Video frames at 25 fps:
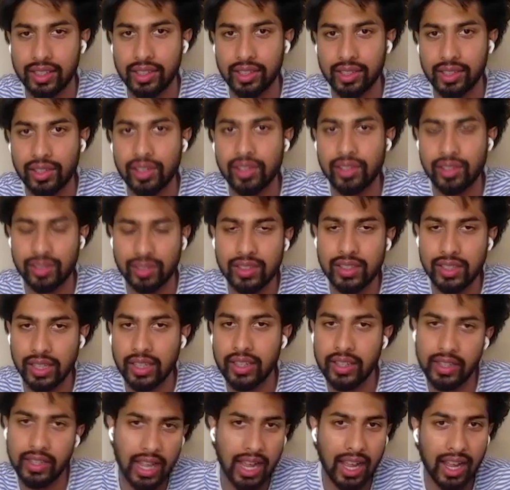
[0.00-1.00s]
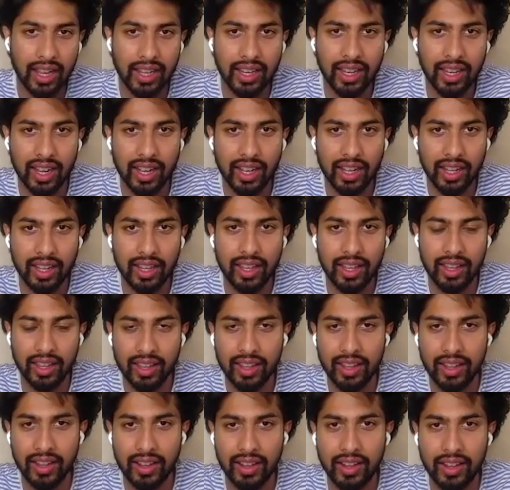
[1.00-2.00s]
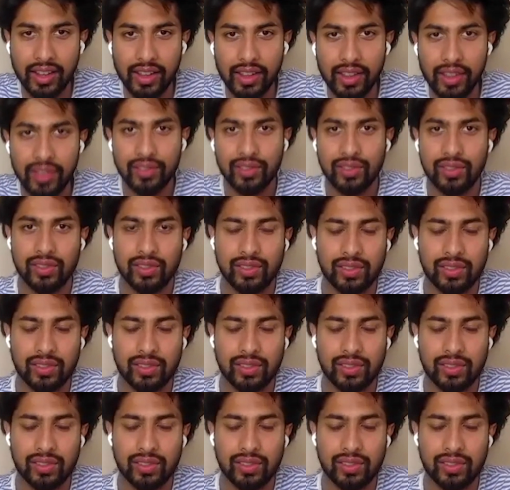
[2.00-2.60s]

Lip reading: you know? Med school, it was like,